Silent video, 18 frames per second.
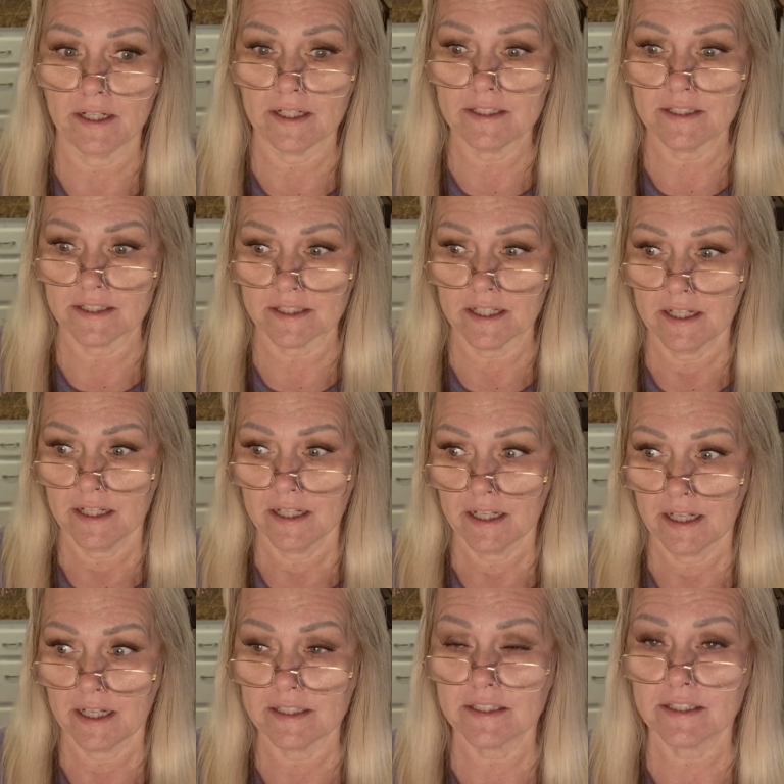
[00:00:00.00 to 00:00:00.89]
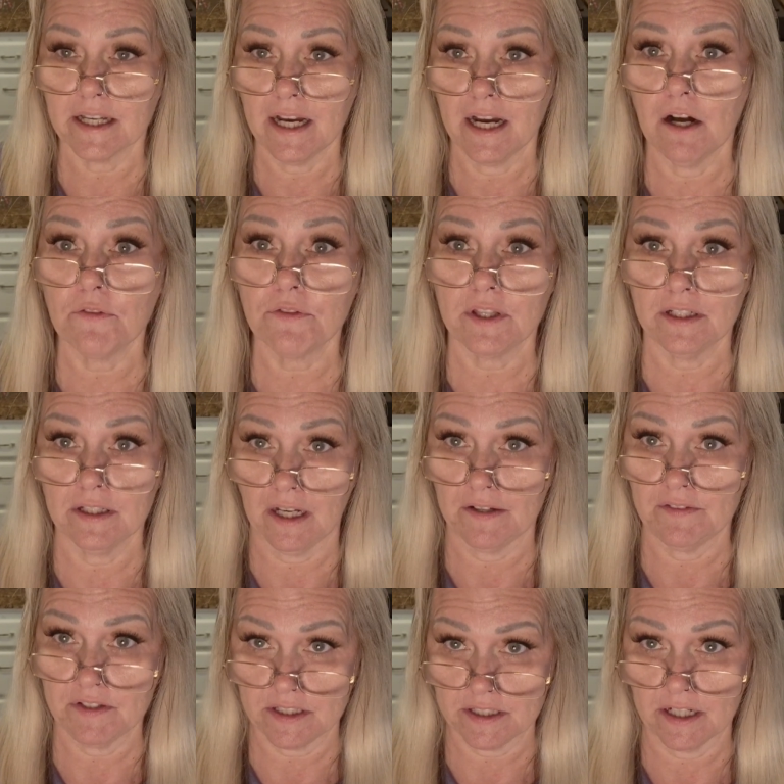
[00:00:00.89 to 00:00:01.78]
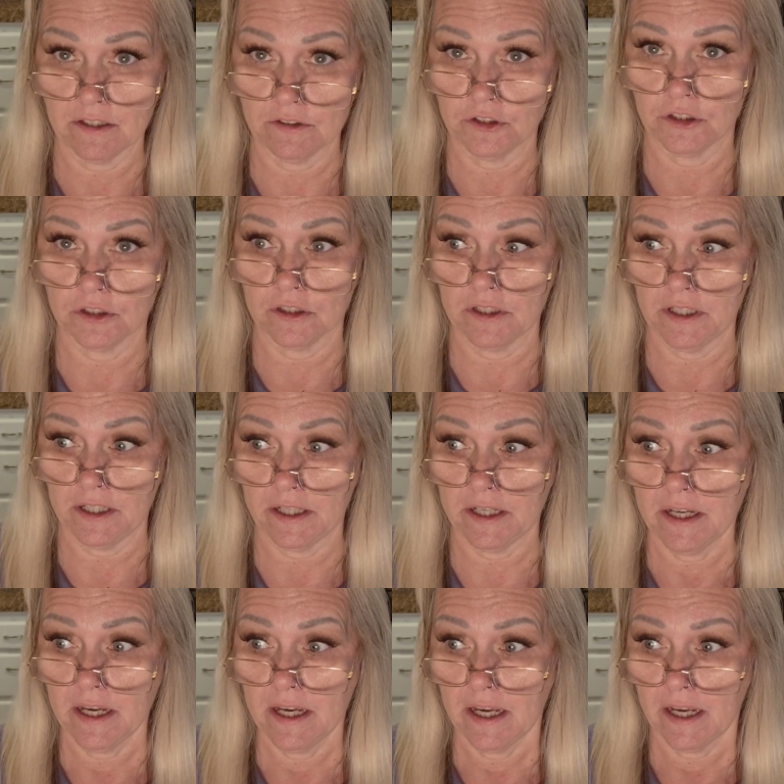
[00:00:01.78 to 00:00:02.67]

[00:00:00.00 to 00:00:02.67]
It's a healthy lifestyle journey.